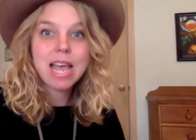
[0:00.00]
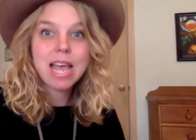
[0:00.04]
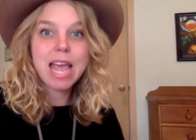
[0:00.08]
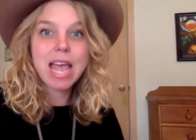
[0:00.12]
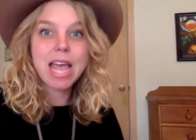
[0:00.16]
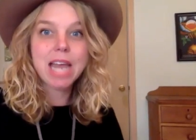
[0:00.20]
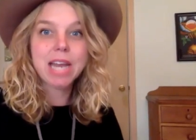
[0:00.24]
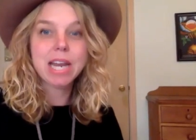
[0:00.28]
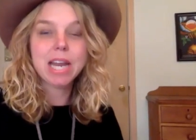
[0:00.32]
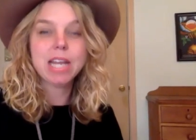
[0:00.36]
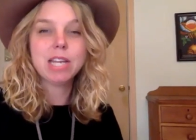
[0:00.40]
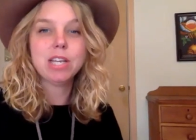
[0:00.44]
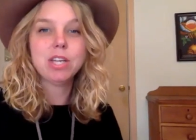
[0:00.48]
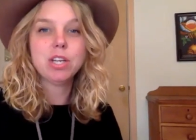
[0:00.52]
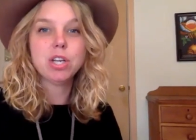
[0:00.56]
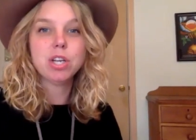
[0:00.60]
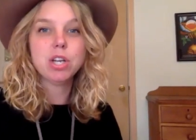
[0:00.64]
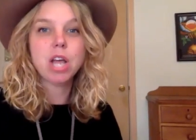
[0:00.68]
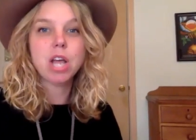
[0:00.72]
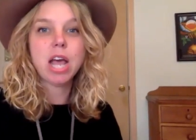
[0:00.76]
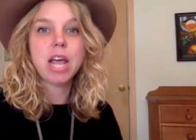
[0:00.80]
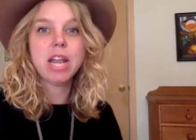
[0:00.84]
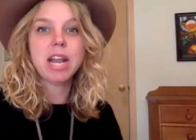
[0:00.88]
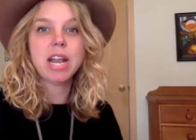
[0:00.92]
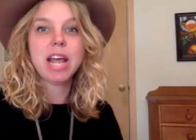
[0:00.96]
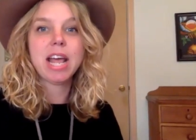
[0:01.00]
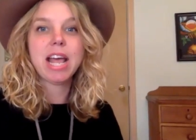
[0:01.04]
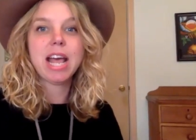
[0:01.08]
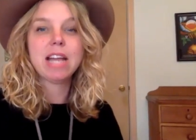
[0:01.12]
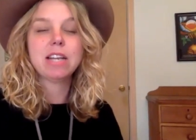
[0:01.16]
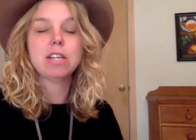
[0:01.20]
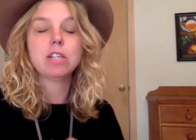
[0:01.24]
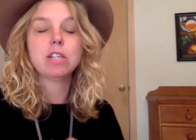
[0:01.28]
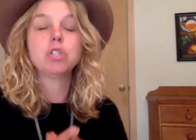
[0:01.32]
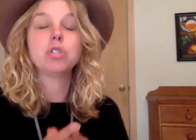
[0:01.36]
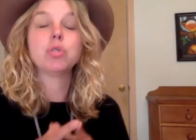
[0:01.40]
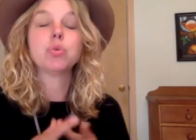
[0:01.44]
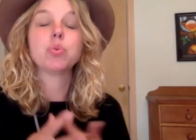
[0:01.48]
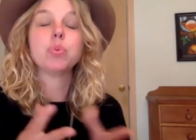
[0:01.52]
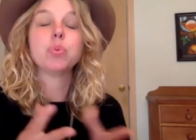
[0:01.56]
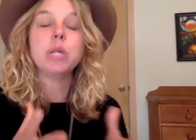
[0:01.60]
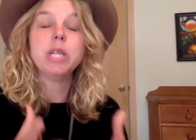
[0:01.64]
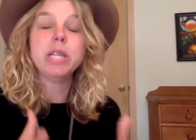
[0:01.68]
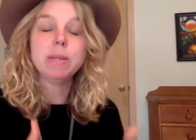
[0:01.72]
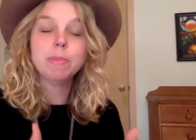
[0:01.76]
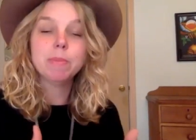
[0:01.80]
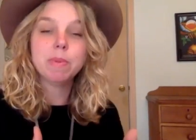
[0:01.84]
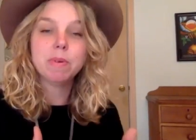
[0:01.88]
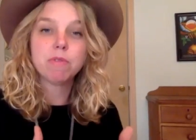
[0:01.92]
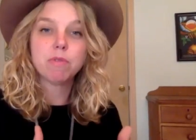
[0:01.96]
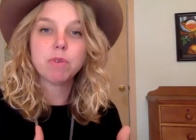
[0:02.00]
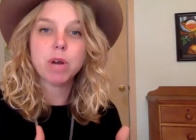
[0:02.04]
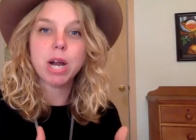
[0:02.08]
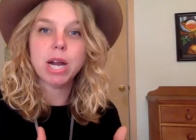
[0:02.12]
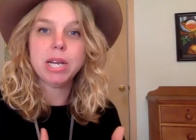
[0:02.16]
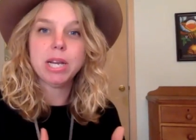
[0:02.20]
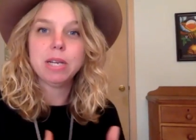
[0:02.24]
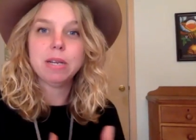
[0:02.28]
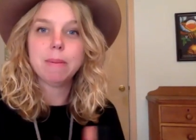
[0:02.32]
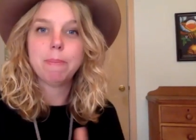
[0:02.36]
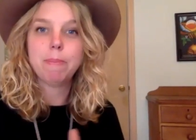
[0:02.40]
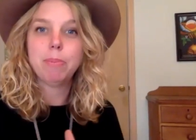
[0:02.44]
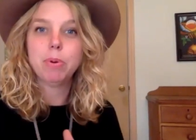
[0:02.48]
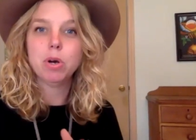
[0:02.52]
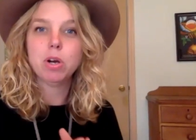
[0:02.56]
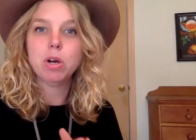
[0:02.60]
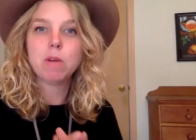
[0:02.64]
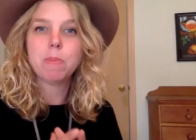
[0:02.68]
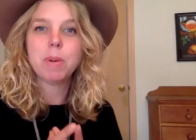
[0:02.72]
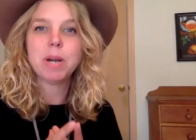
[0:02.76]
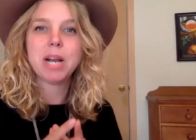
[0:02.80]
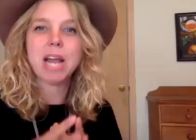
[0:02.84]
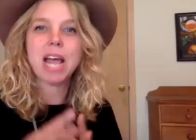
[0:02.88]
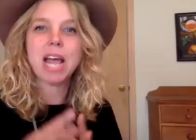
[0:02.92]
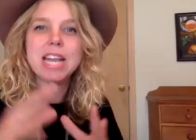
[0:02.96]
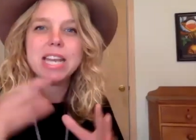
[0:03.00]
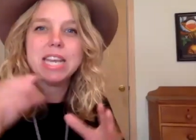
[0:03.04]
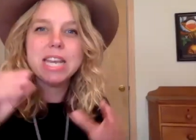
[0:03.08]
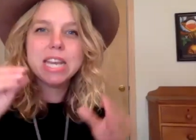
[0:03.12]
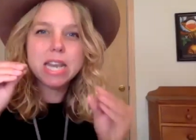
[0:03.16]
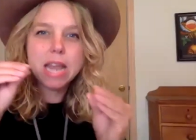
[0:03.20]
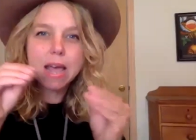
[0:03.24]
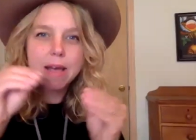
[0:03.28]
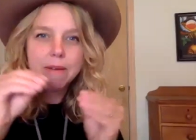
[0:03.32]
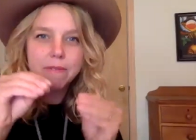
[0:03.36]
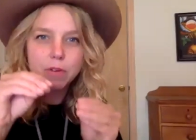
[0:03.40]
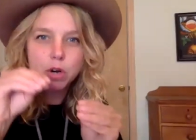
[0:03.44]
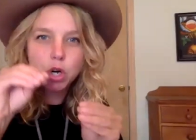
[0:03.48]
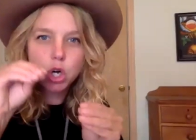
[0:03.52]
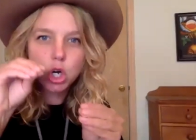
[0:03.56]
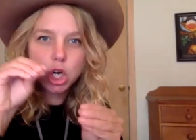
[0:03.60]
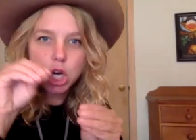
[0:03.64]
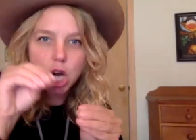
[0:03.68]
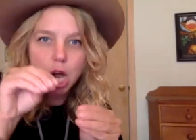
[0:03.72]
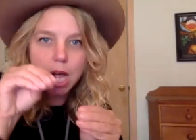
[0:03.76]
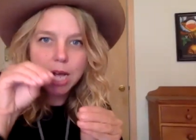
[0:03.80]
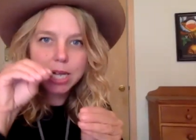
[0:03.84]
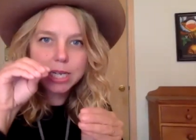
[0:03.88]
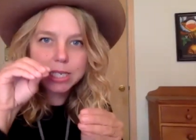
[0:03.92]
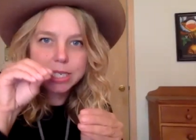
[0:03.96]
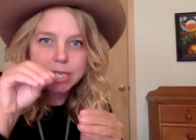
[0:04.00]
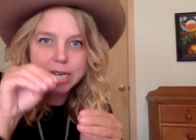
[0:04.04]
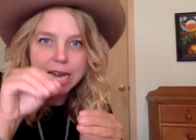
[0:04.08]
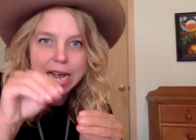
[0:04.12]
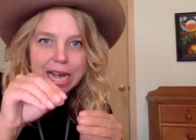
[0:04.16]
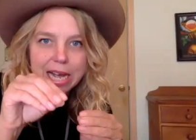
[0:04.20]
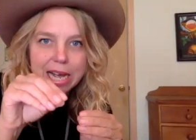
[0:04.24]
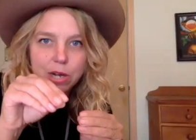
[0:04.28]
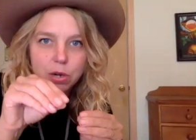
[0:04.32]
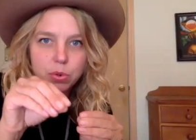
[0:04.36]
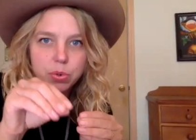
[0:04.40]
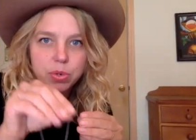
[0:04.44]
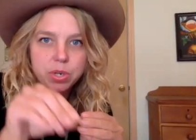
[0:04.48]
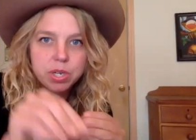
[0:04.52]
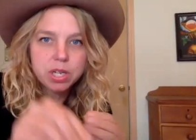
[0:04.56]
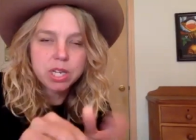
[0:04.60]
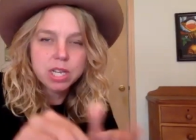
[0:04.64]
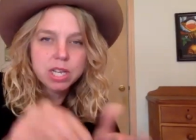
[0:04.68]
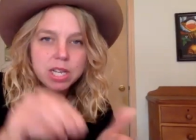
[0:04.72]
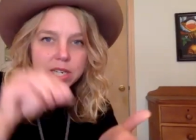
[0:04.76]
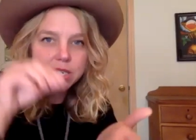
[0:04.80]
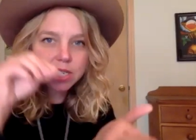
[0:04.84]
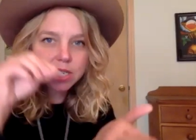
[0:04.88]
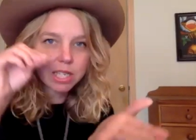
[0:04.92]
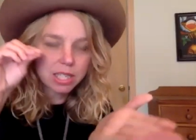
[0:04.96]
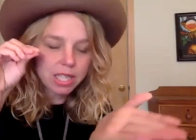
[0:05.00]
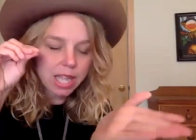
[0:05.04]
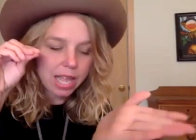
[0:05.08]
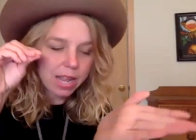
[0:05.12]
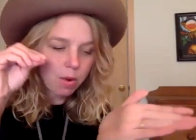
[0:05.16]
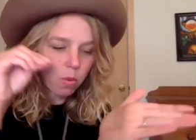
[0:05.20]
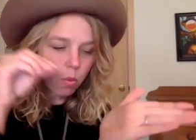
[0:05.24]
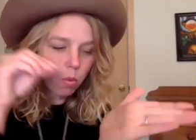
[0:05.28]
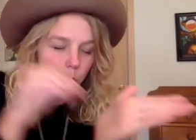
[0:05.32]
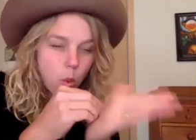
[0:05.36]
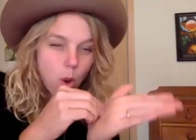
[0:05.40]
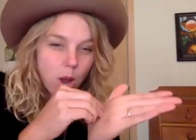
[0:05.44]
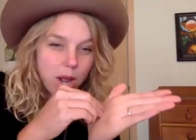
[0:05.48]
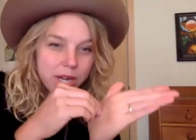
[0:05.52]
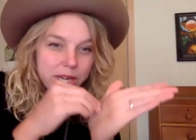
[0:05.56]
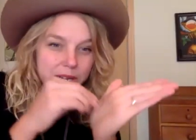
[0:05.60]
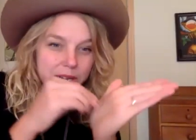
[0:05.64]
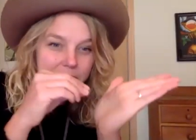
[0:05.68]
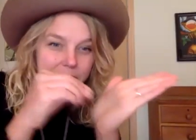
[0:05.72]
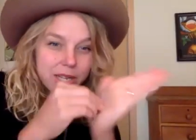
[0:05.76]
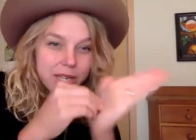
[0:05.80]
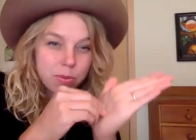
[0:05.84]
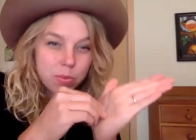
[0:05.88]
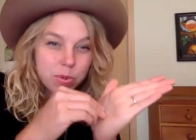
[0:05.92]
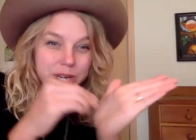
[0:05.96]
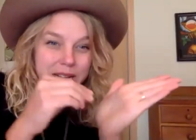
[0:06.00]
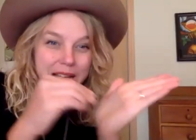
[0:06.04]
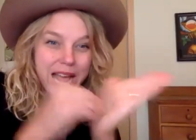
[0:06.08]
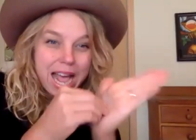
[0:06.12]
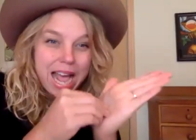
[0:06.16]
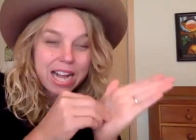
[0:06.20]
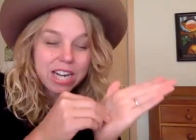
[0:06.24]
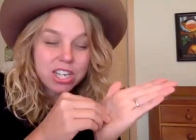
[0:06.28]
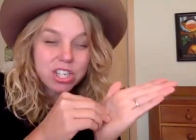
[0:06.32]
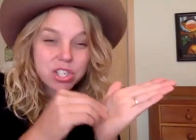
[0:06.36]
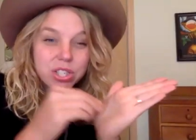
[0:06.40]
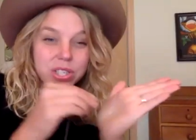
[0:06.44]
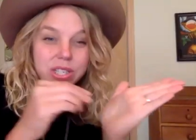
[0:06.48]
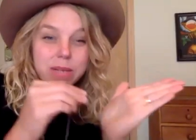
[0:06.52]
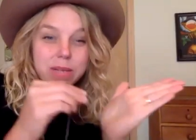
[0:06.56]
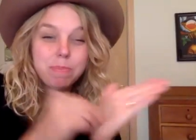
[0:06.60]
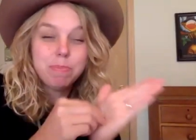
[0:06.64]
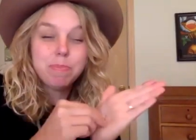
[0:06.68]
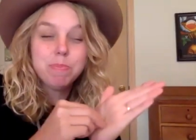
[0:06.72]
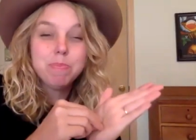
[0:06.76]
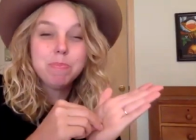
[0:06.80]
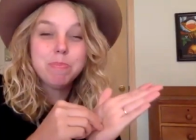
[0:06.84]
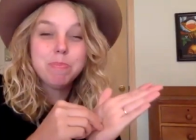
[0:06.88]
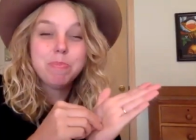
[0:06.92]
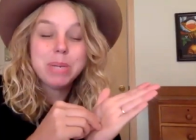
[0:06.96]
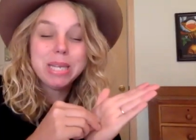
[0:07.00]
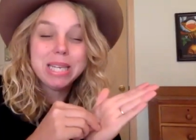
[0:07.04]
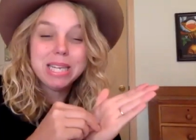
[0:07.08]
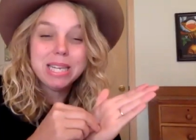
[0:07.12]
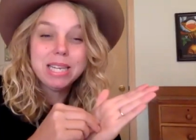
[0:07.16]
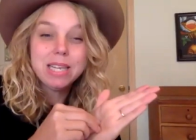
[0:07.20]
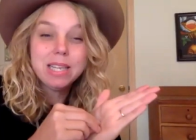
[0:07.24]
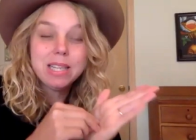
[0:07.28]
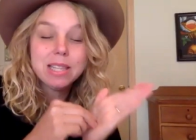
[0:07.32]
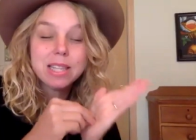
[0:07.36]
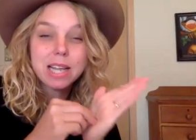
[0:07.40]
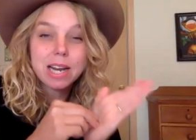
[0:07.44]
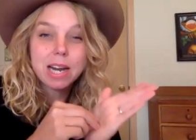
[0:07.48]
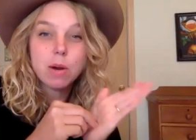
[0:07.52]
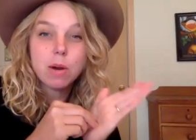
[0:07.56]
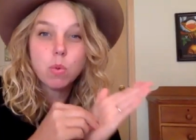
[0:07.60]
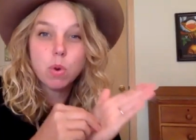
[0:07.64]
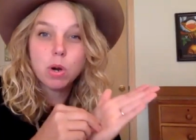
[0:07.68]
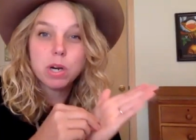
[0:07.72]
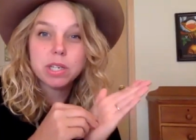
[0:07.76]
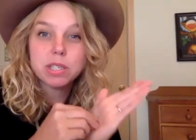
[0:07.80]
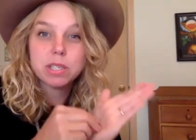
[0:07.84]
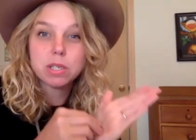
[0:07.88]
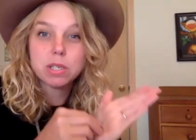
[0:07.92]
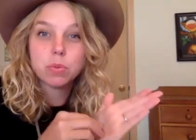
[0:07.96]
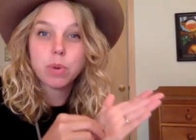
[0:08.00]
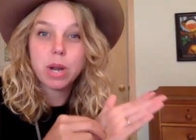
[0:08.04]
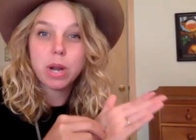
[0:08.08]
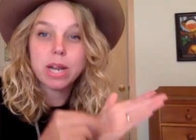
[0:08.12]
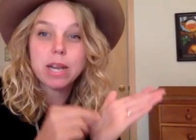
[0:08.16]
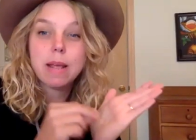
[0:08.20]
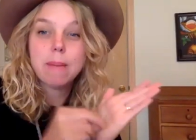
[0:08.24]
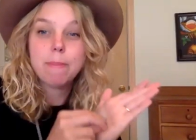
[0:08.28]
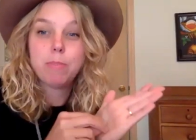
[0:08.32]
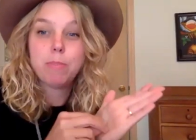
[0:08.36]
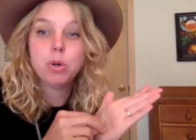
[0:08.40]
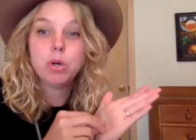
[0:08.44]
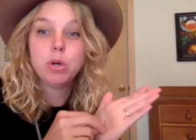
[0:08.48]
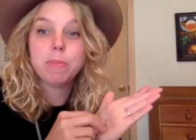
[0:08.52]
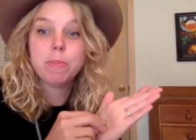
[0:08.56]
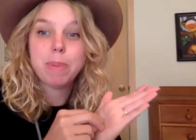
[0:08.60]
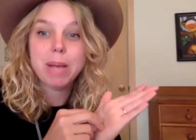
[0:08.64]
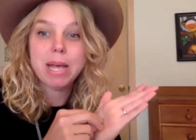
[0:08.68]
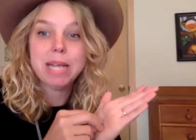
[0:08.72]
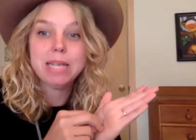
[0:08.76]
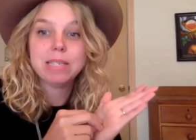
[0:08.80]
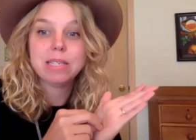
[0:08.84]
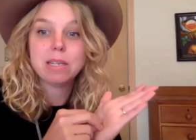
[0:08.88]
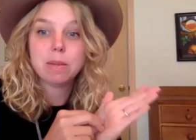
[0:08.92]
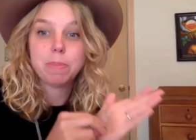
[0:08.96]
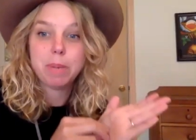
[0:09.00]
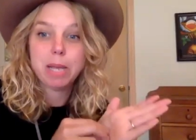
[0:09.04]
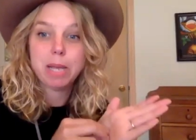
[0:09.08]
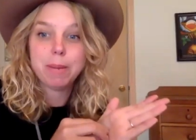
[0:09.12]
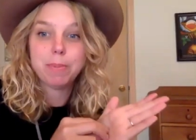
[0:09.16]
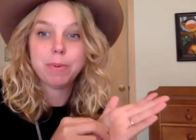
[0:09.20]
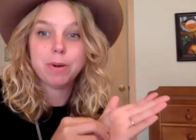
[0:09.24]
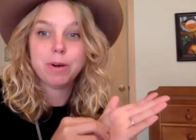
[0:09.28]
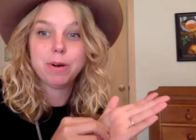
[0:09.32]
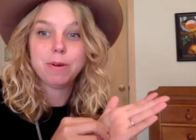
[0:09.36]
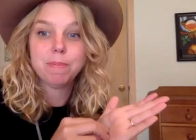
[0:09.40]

And I and I had a dream of writing a book, but I never got down to like what it would actually be that I wanted to write and put pen to paper.